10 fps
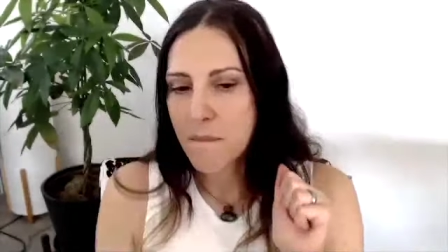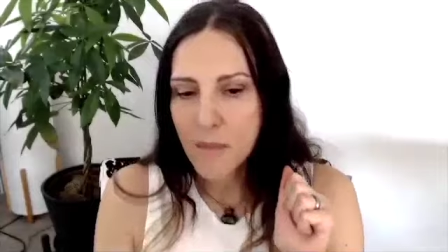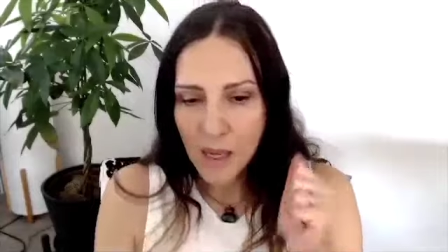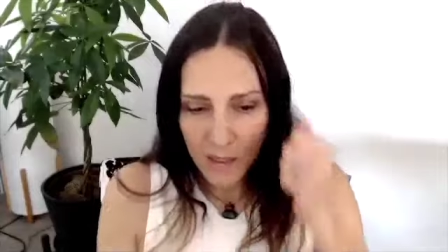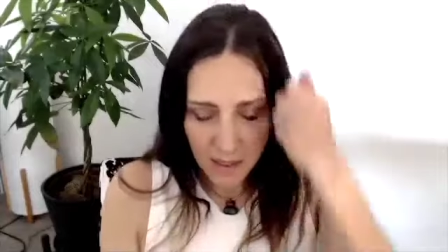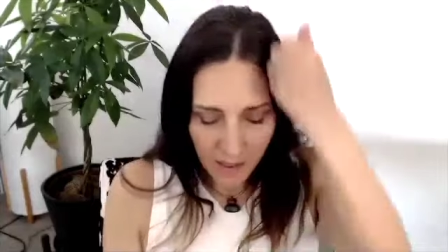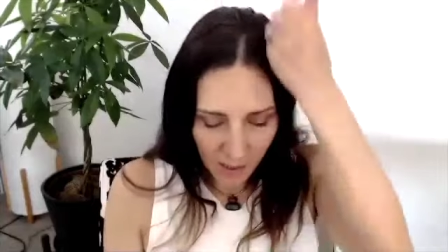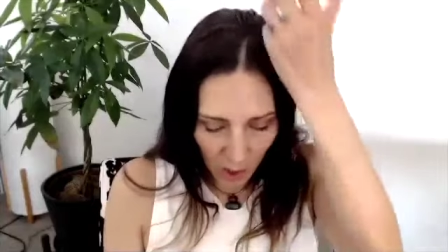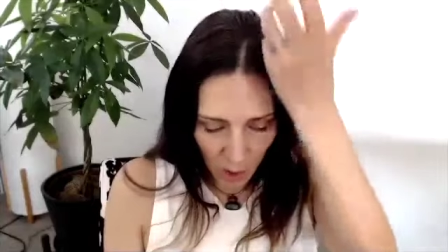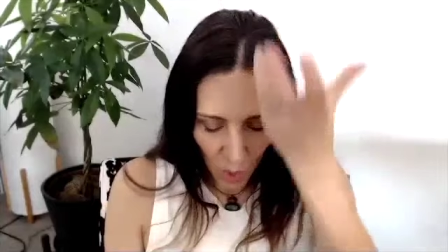until it
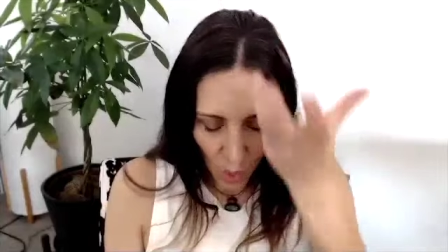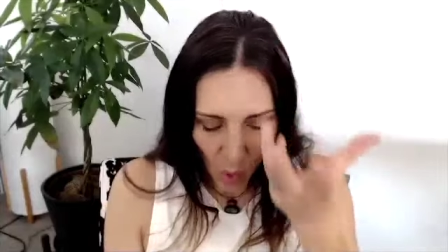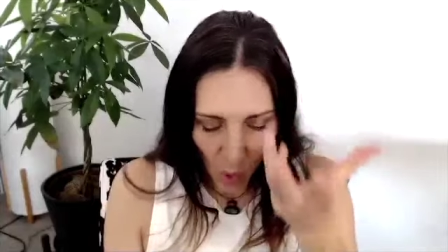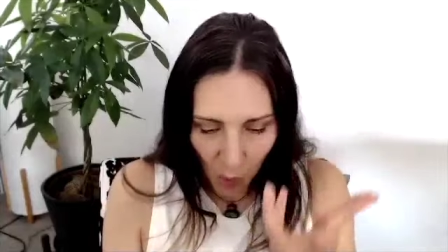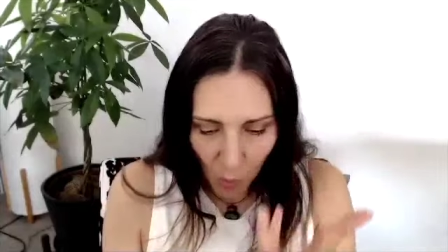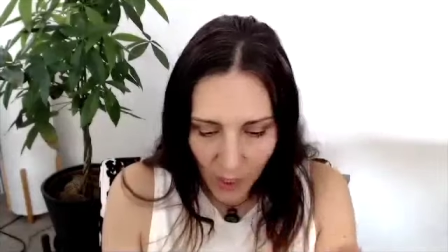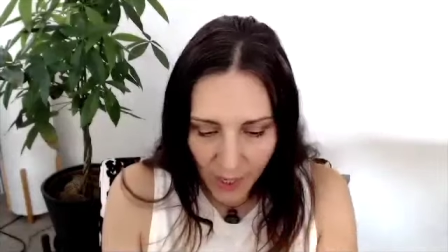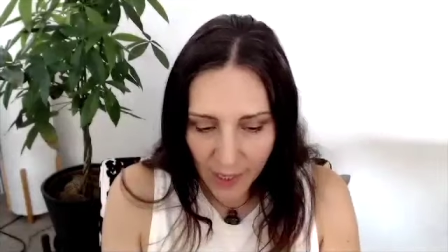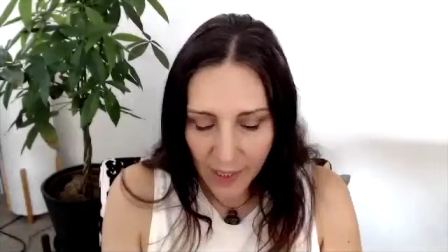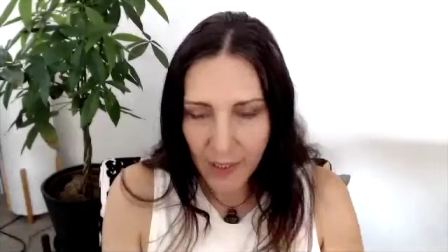goes all the
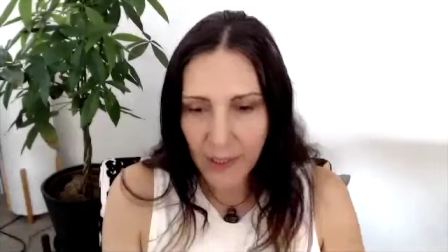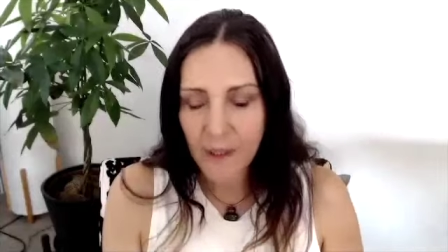way.